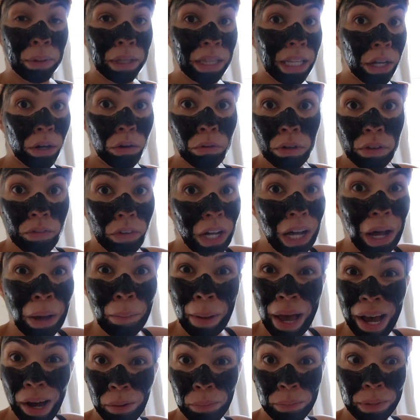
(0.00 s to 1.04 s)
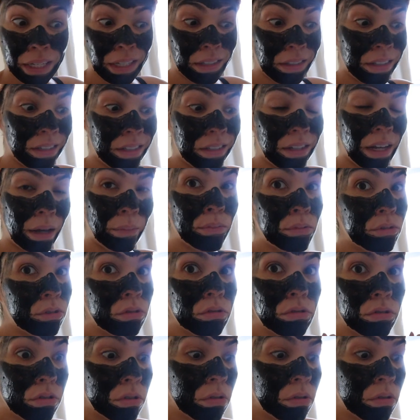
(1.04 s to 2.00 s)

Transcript: but they don't even come out because these diapers are